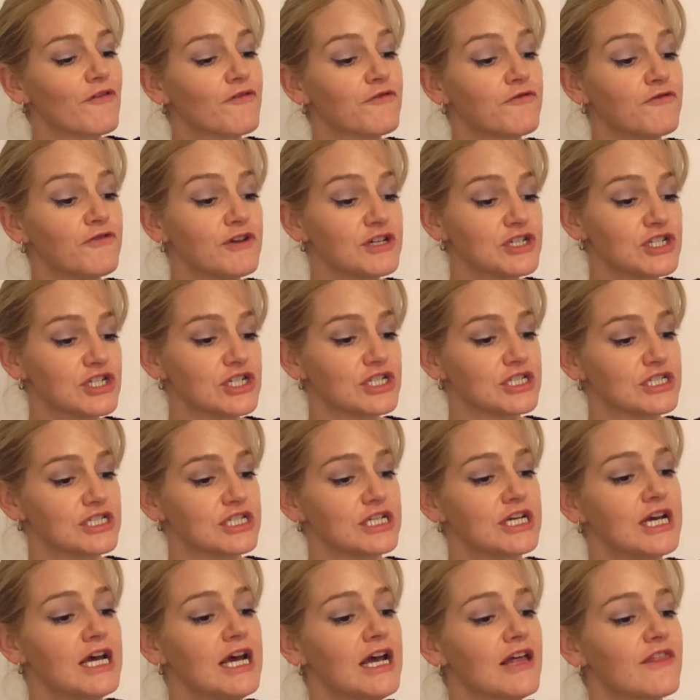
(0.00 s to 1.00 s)

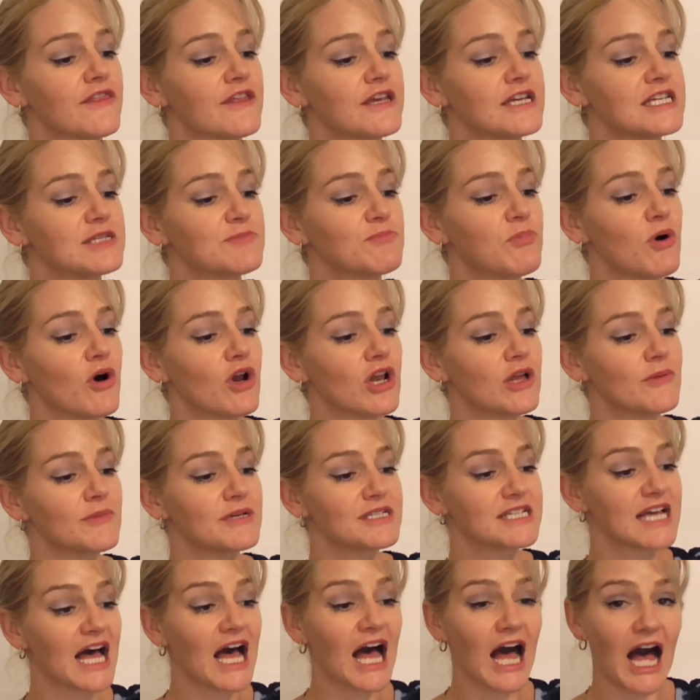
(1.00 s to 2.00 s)
efficient these
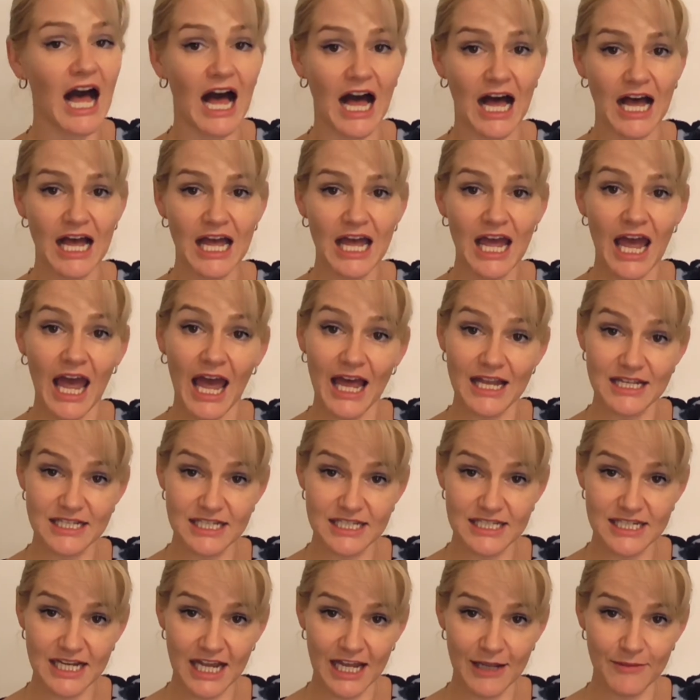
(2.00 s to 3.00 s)
polymers are at
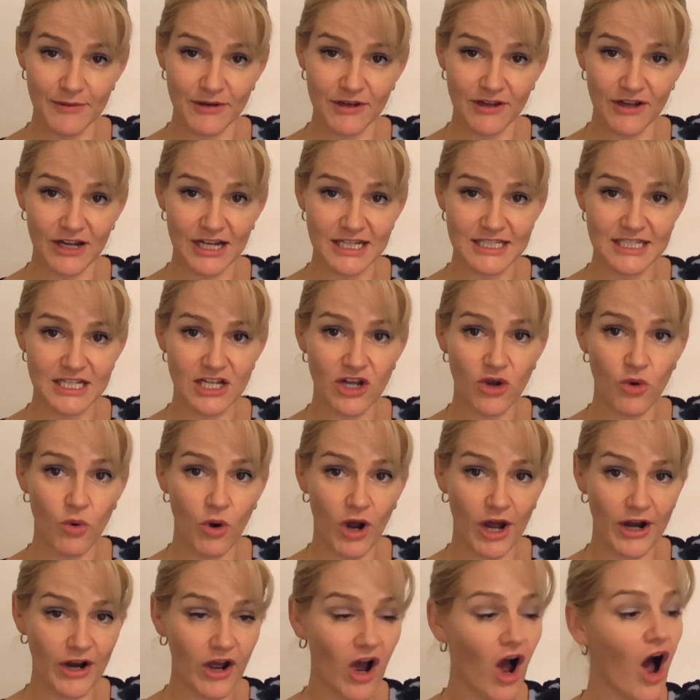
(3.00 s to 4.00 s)
stabilising
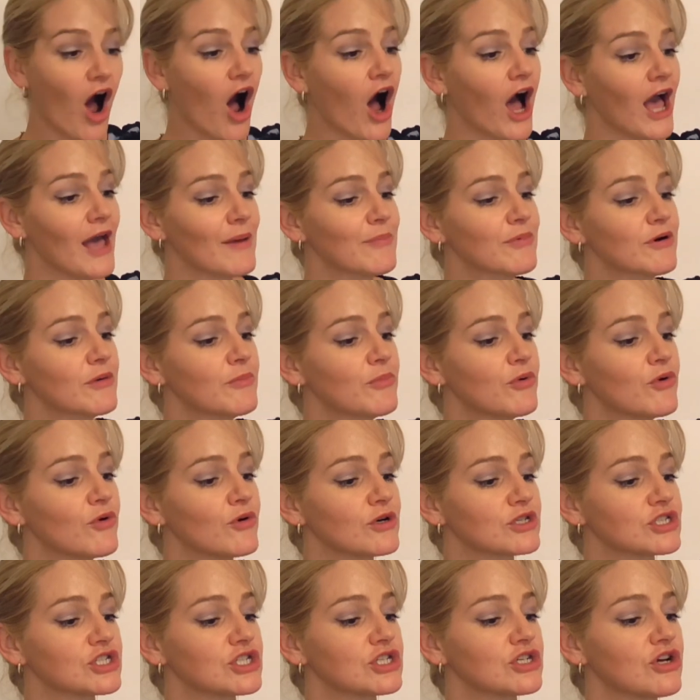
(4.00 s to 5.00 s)
quite a high
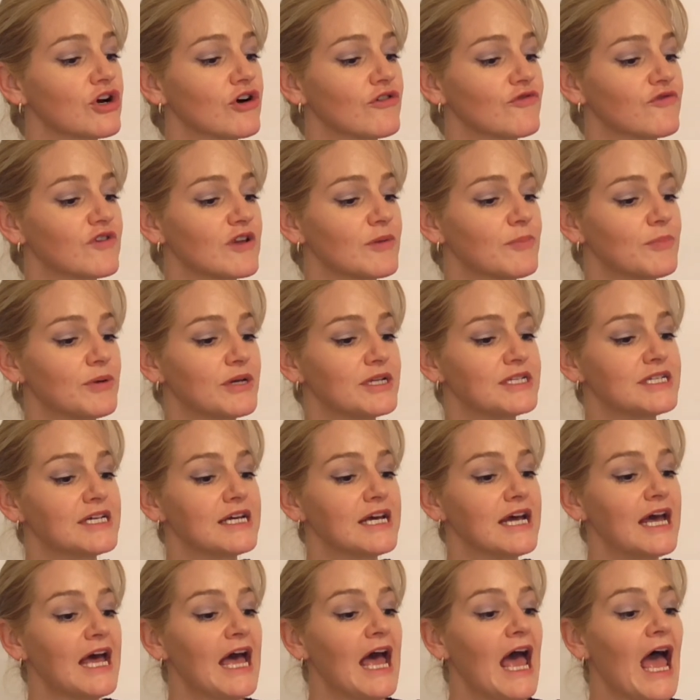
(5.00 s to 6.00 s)
proportion of lipid
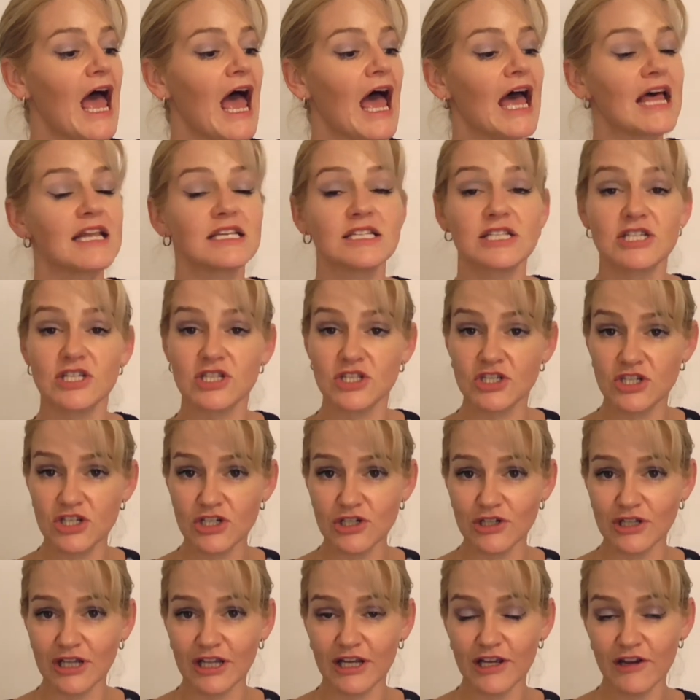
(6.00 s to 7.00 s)
and
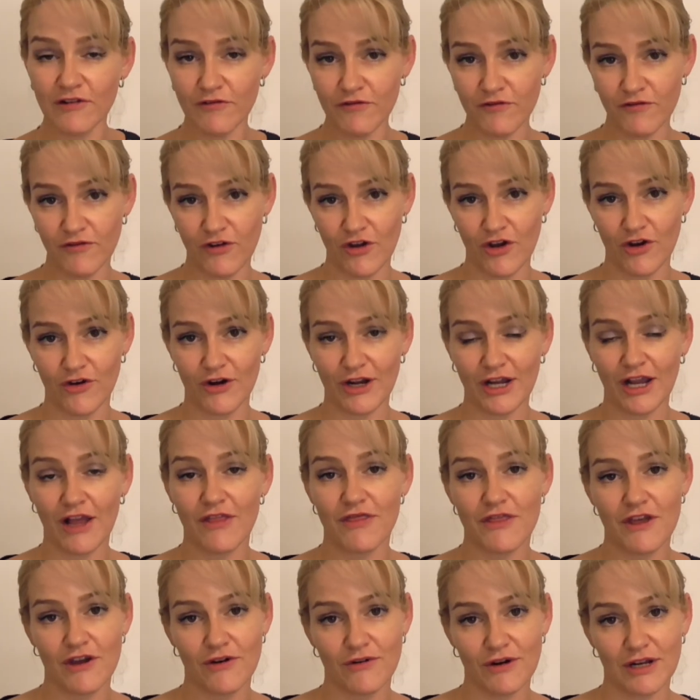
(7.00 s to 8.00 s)
still inferring
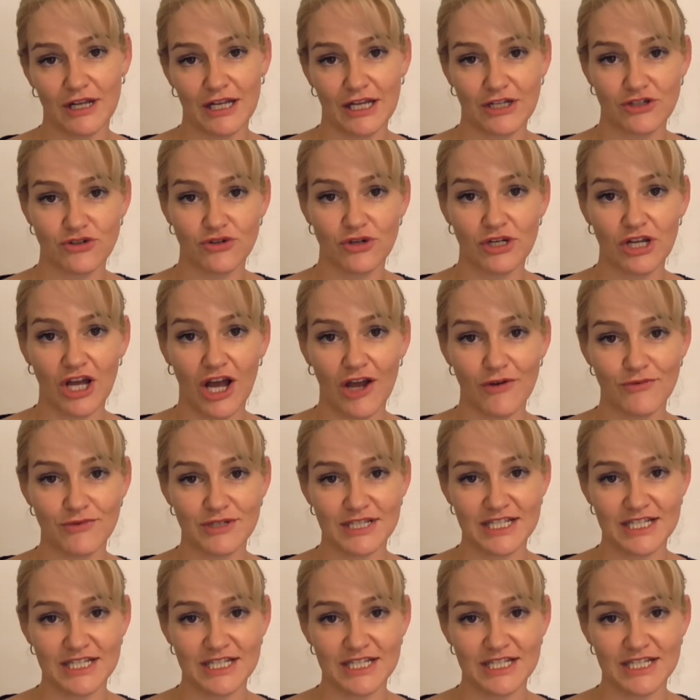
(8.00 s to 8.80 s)
their electrolyte